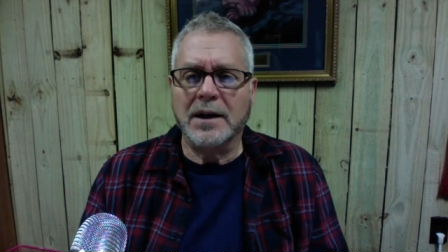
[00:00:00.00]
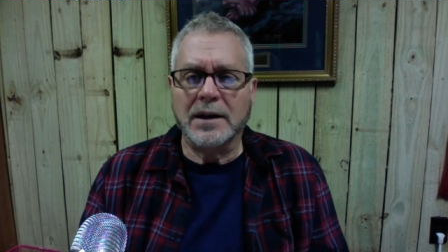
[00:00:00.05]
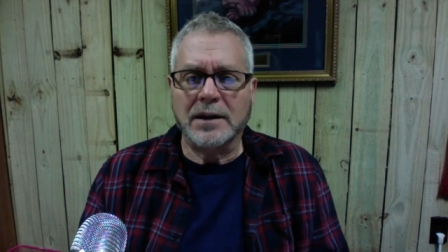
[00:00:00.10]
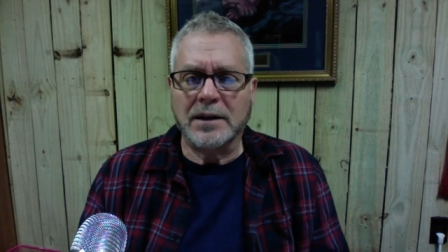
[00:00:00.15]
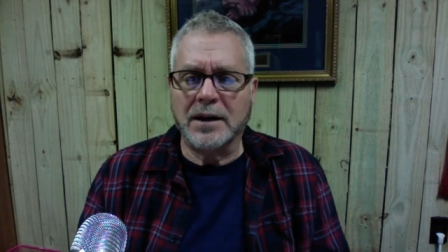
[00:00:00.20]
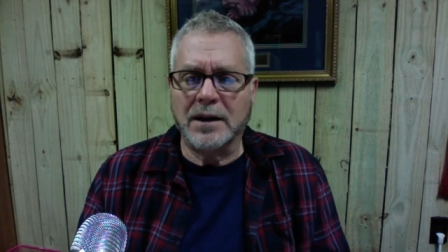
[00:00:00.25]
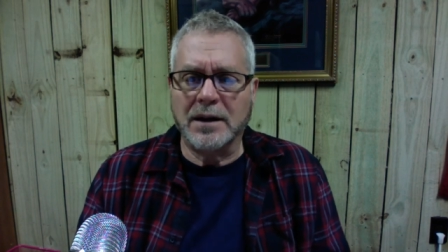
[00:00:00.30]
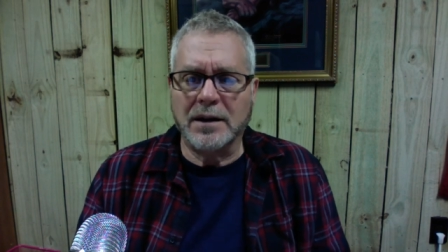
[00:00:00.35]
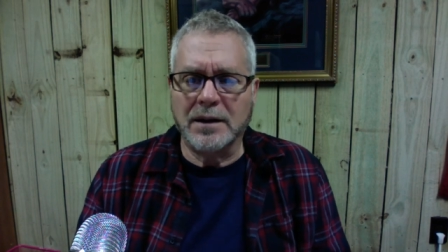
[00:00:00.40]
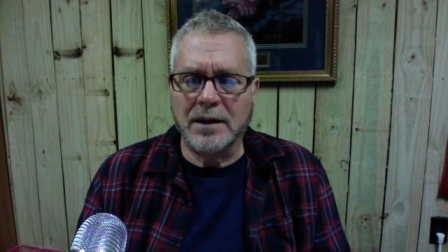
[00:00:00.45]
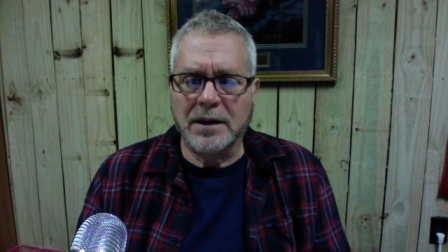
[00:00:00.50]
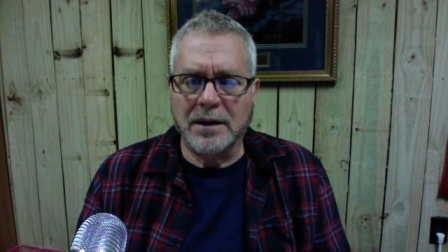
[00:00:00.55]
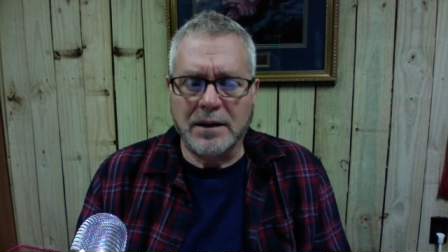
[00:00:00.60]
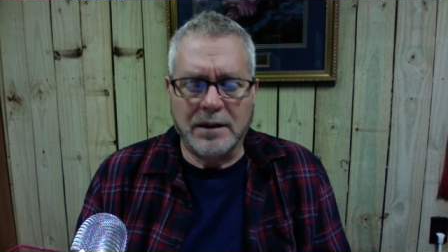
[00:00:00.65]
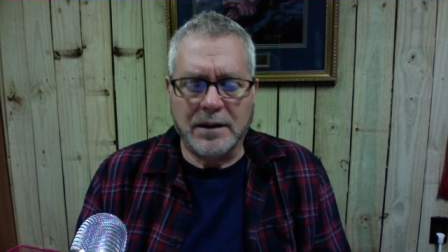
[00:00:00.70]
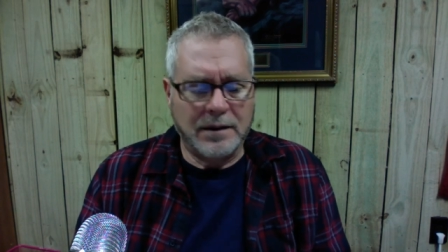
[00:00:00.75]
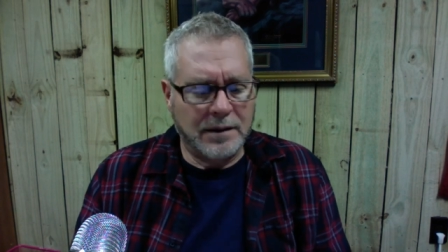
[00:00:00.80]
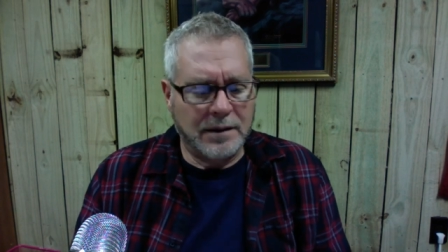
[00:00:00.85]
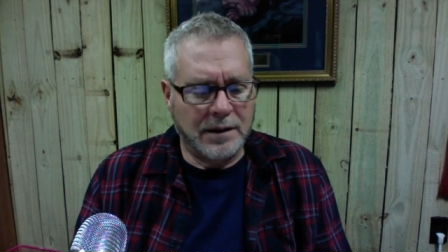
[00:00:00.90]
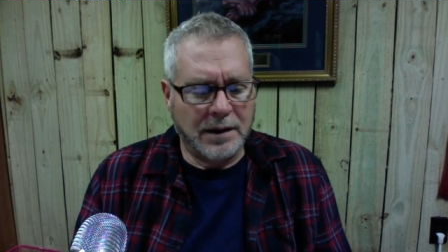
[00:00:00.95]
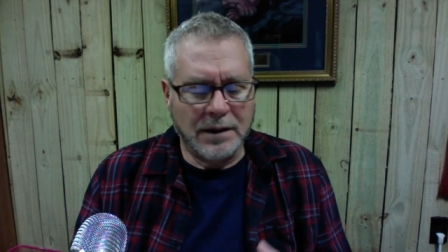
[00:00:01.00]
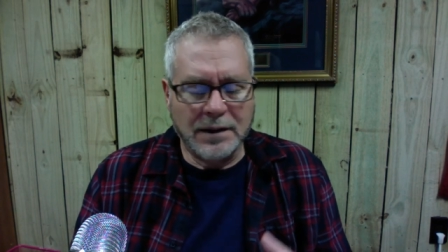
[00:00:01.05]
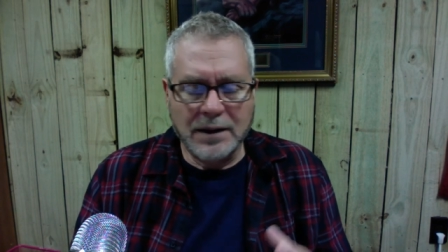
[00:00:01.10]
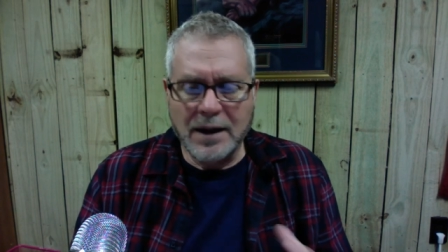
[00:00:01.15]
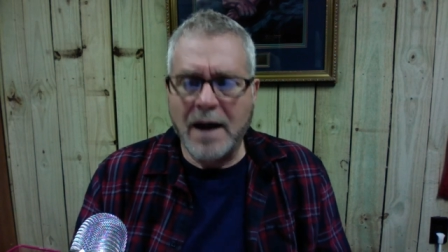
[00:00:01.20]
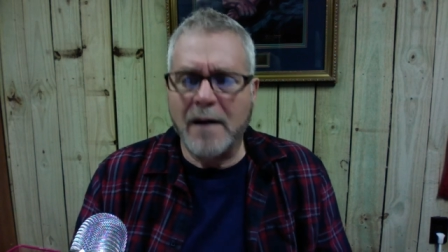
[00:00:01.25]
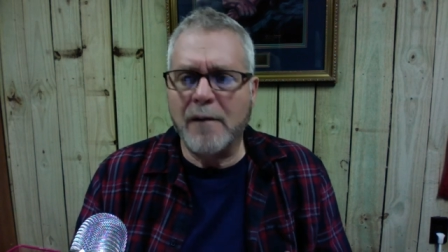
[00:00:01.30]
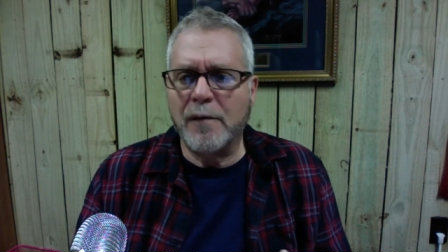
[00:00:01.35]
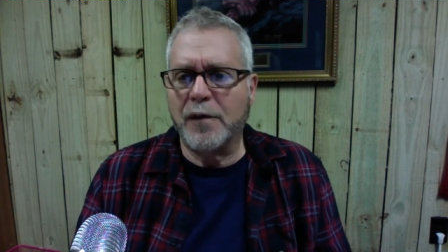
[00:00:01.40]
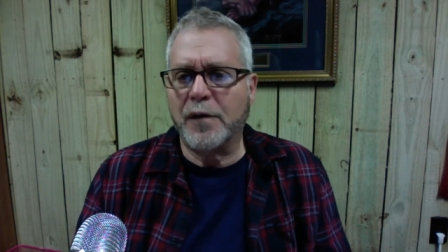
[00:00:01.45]
the
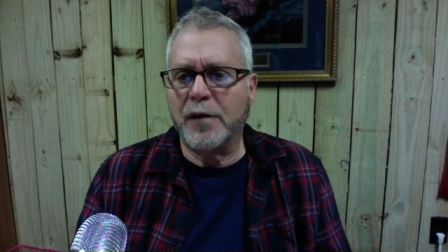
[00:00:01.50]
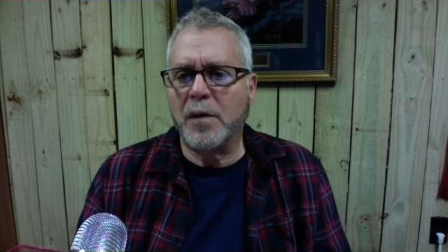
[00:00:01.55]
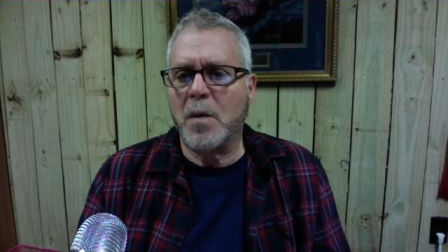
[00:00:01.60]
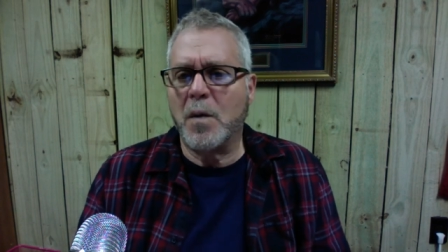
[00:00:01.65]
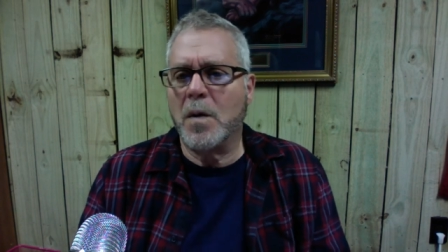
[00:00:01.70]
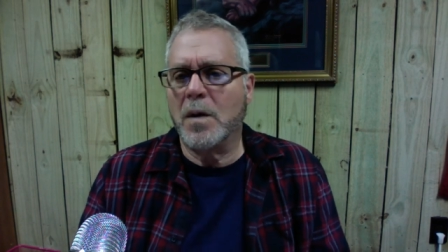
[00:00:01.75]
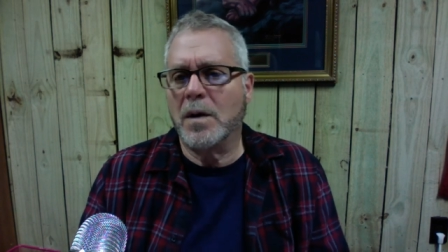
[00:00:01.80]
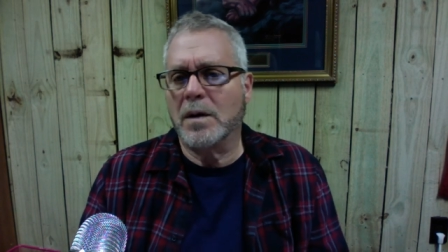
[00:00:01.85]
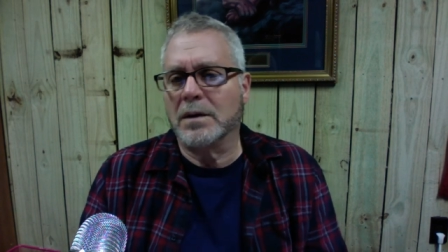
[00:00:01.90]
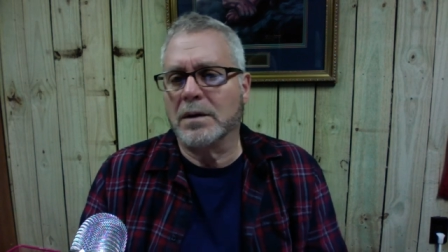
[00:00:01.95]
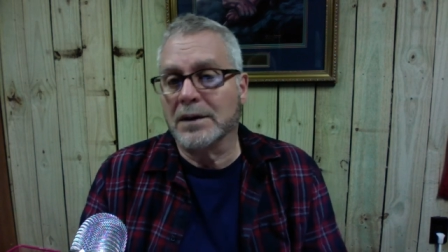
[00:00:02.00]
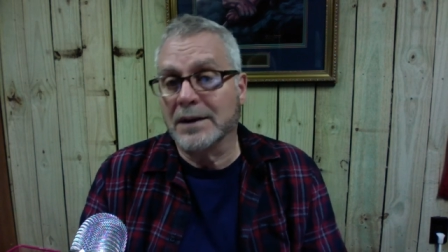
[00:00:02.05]
love for